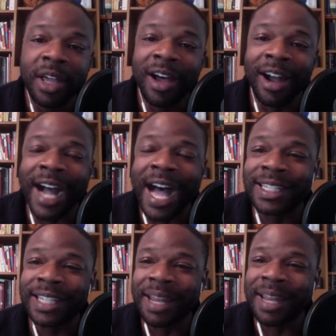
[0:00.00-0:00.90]

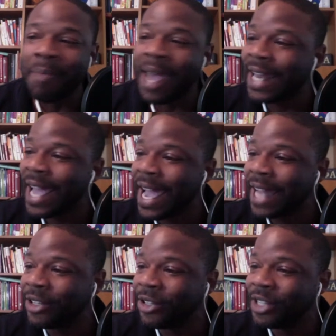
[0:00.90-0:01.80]
accosted and
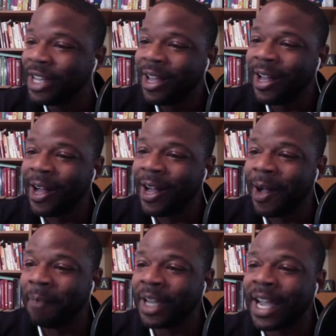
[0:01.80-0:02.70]
manhandled,
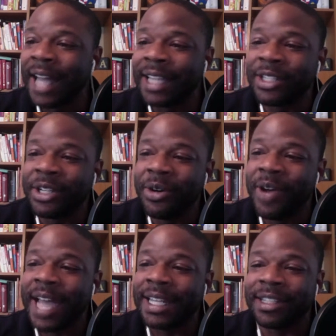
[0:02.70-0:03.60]
the college student who
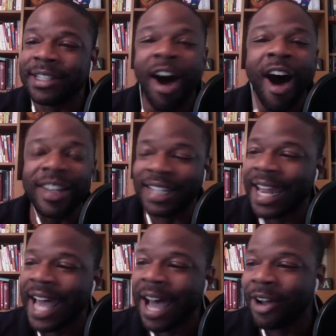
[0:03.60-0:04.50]
had the dogs
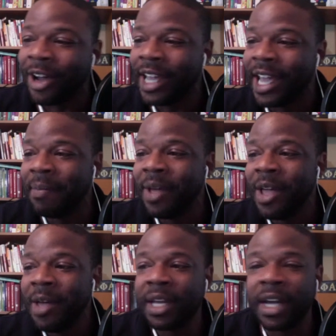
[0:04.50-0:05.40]
let out on him
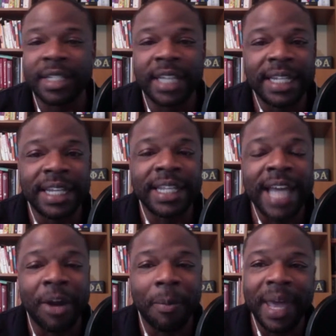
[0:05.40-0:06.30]
because he did
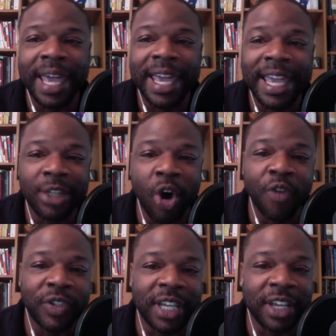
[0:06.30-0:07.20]
not obey his
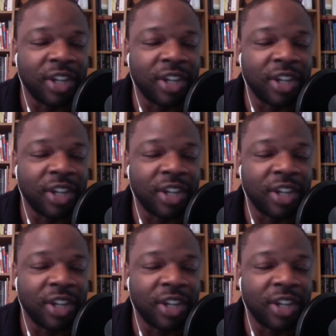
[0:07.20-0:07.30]
overseers.